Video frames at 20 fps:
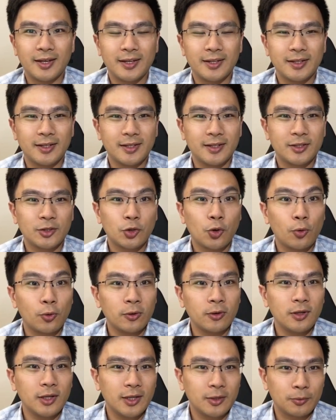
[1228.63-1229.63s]
total it
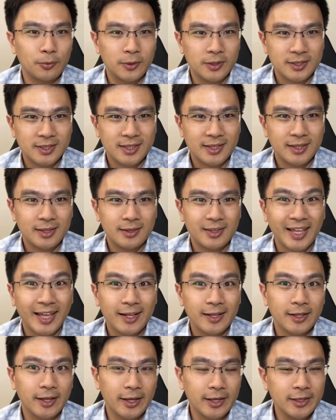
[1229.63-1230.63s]
was 10
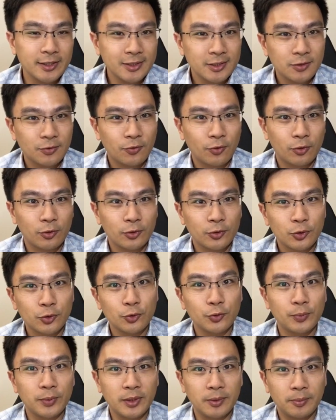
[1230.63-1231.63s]
days for 2
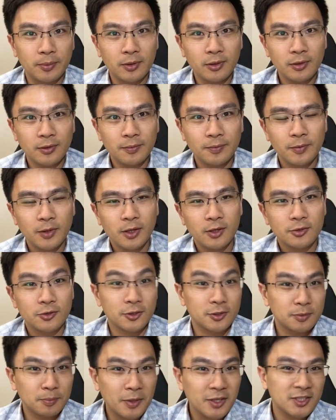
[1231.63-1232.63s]
people. So it's much
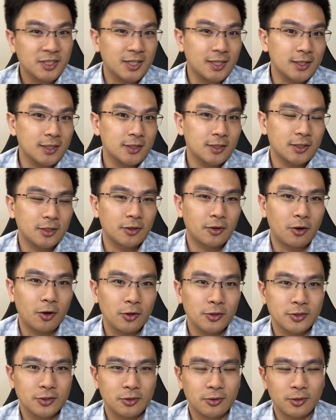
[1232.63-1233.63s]
easier also
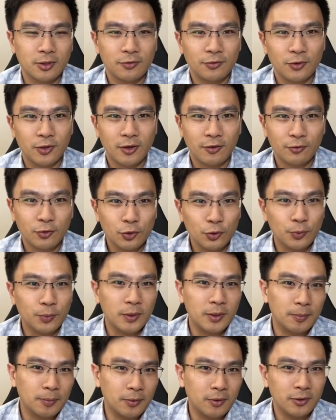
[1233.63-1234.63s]
if you have 2 people,
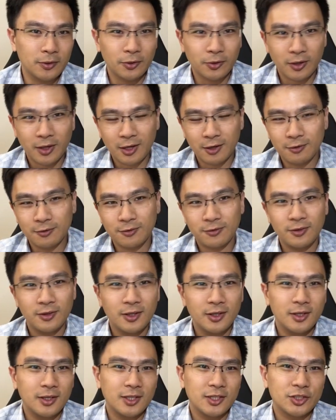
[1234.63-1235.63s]
you're kind of
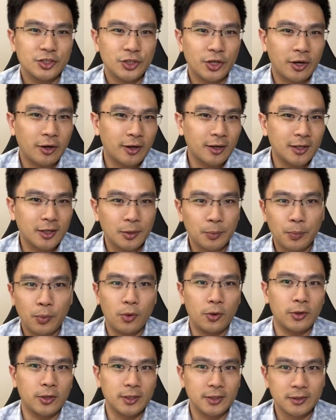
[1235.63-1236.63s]
sharing the
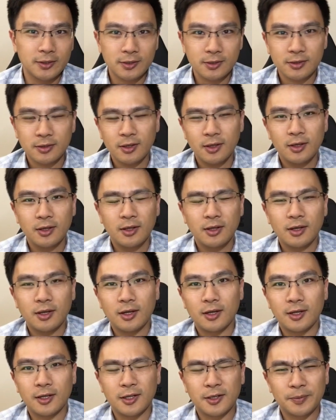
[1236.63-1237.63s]
points.
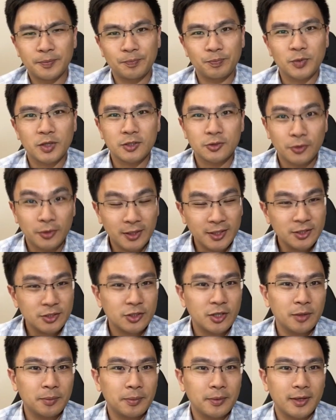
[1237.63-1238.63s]
So in this trip,
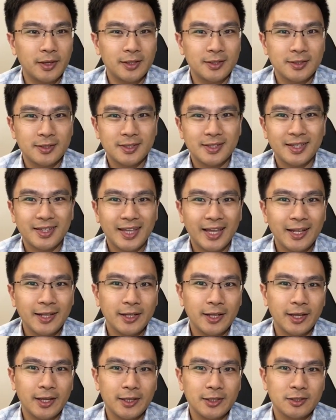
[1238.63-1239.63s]
it's 10
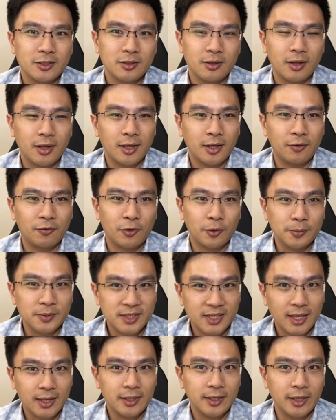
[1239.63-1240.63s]
days from San
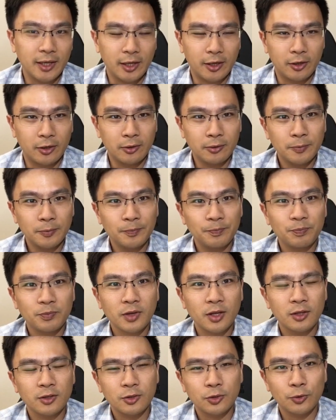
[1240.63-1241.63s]
Diego to
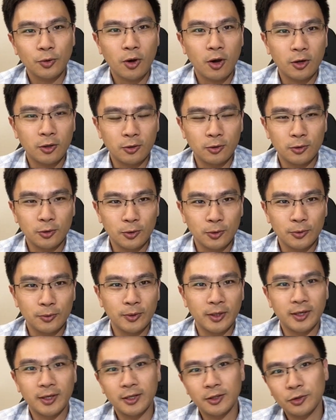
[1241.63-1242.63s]
Honolulu and then
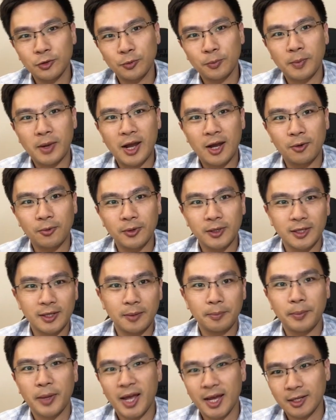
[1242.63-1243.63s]
to Maui and then back
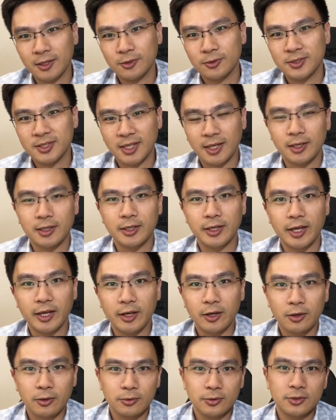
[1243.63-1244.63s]
to San Diego.
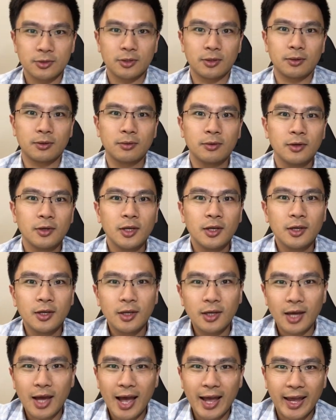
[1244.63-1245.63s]
So I
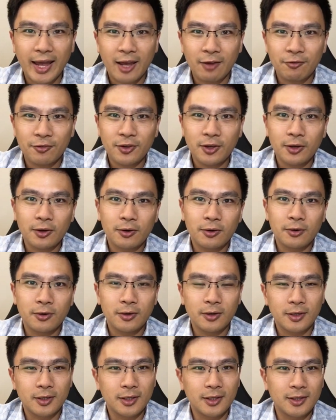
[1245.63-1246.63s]
have here
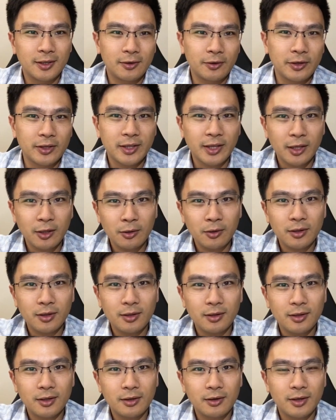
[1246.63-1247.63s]
the
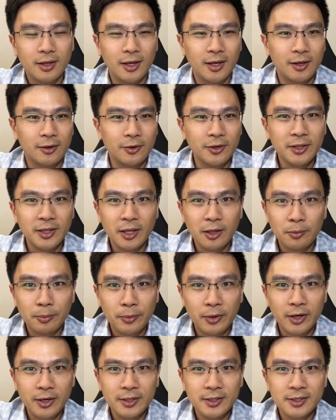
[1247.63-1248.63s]
retail
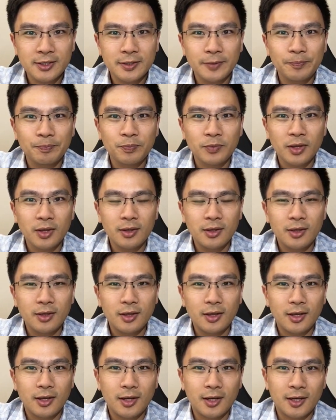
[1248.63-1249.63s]
price,
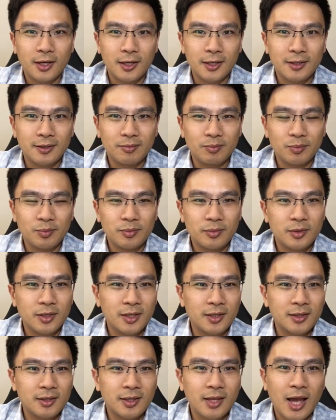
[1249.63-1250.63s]
the
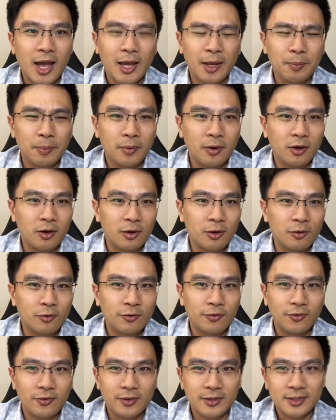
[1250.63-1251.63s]
type of
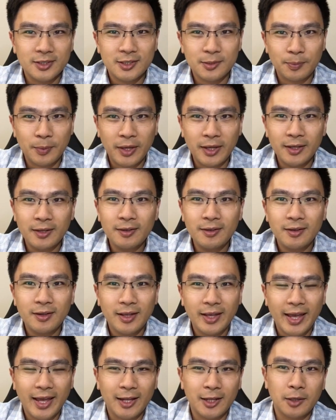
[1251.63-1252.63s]
spend, and the
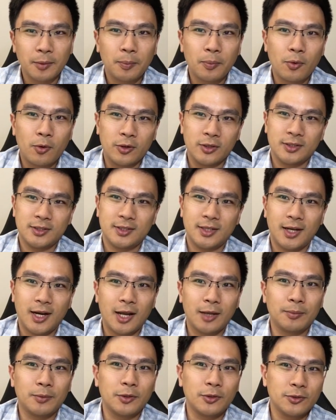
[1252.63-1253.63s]
points that I'm
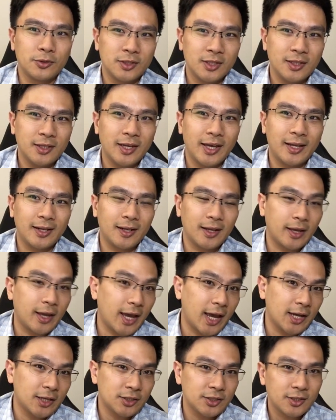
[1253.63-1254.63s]
using, and the cash
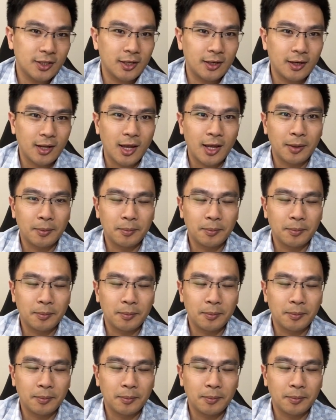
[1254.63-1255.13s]
that I'm